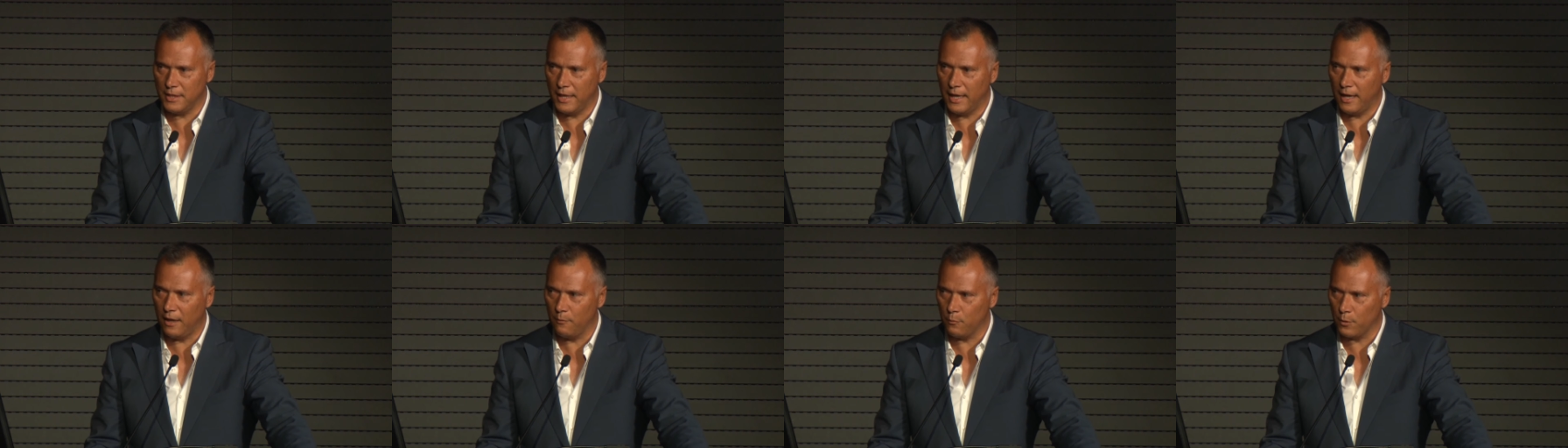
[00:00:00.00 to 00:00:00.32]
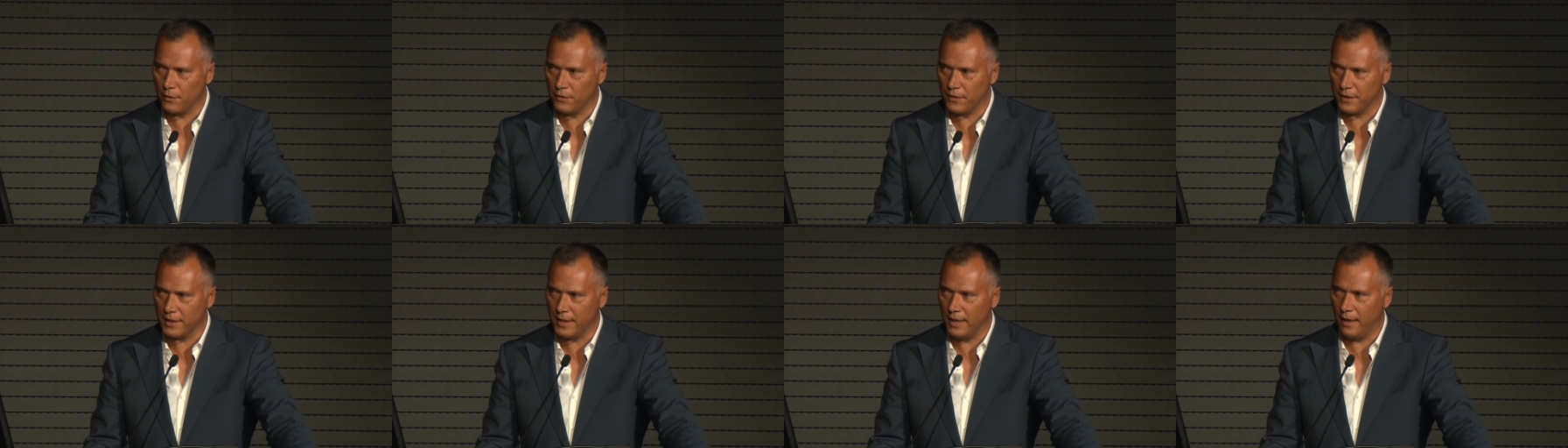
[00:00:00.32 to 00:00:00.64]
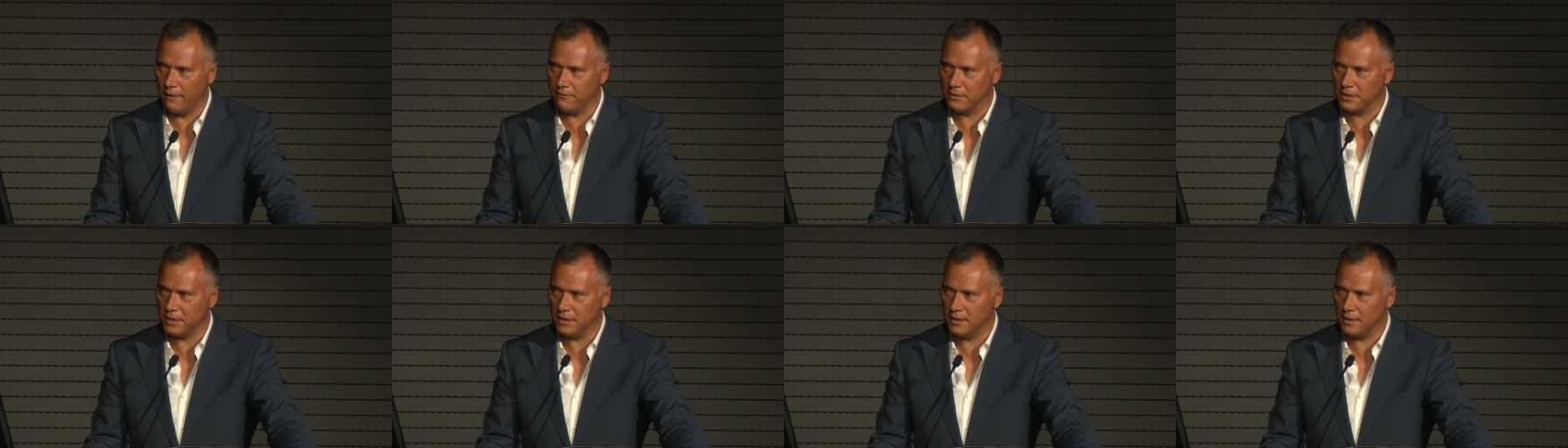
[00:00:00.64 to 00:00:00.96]
down with the
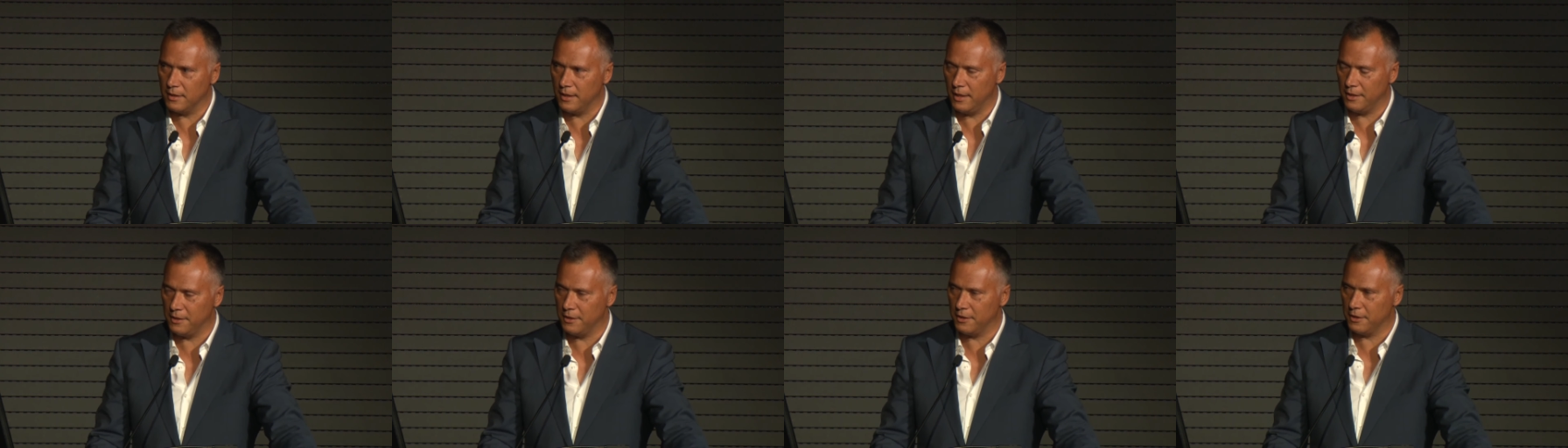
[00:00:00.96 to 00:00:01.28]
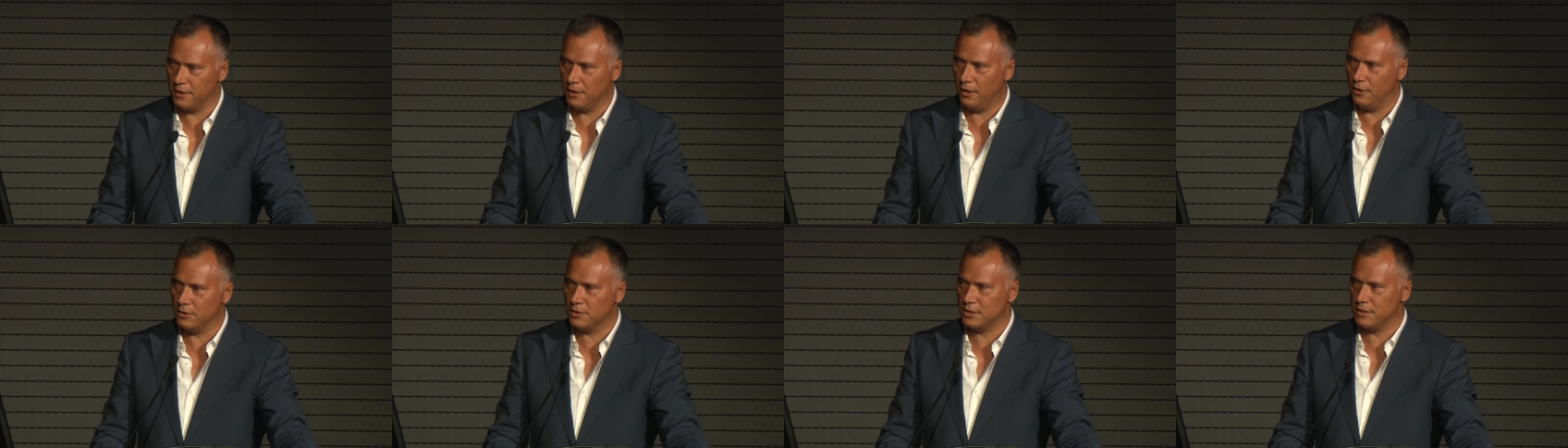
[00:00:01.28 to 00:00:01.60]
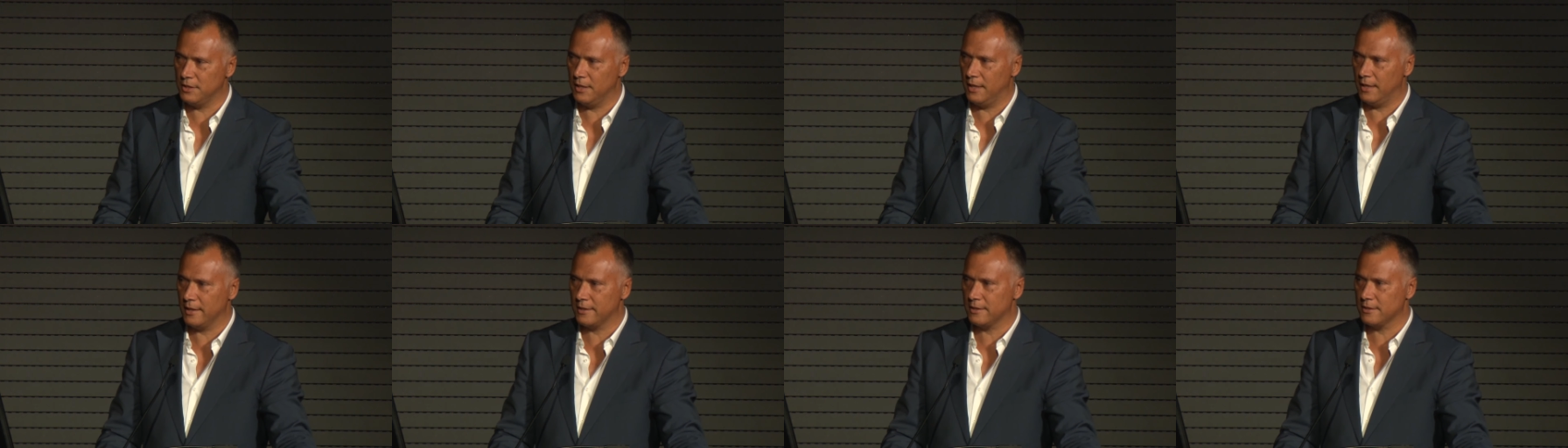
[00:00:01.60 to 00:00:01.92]
governor and
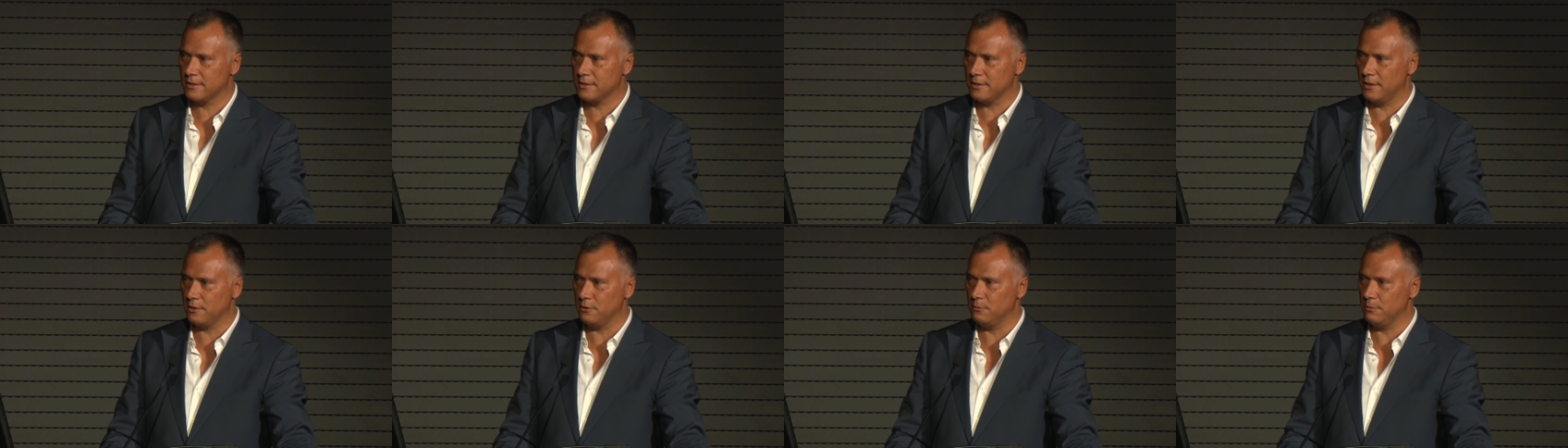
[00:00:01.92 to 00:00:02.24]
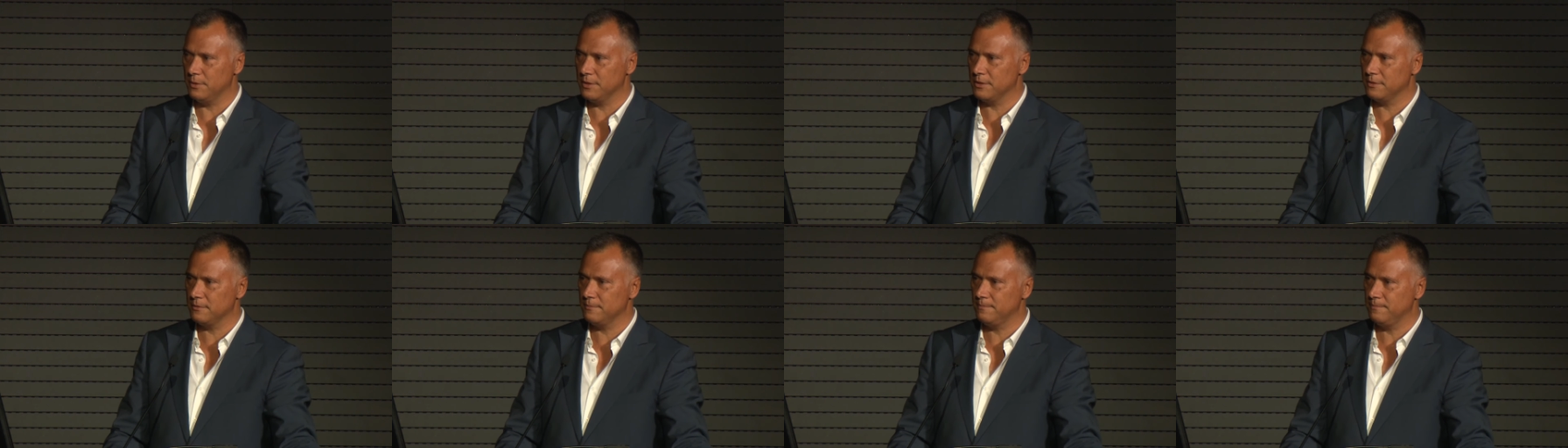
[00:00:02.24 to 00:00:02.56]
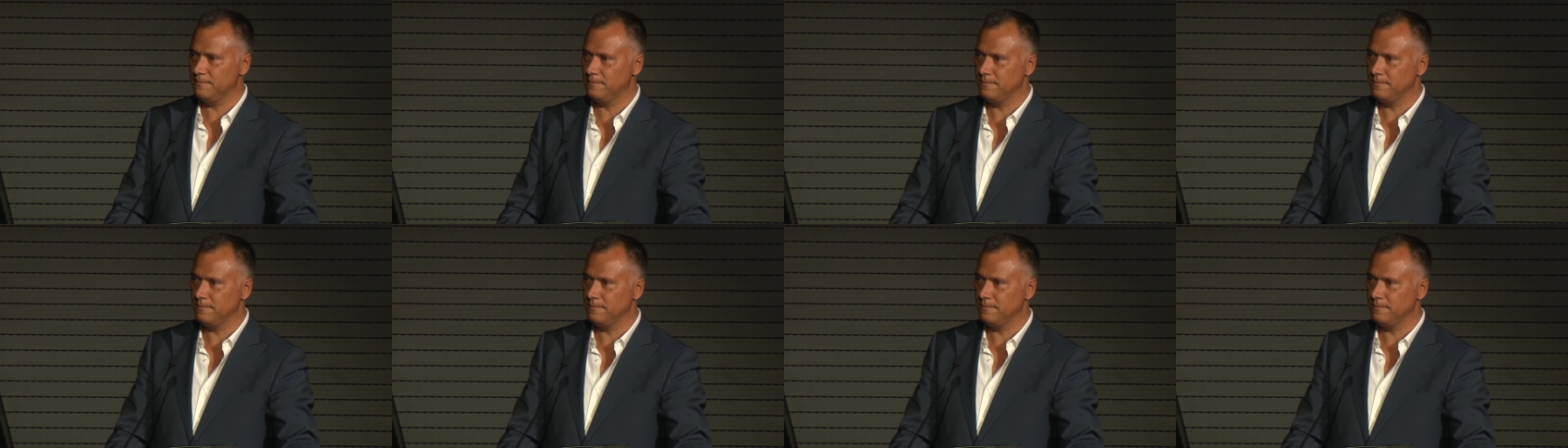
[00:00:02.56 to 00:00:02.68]
negotiate a settlement.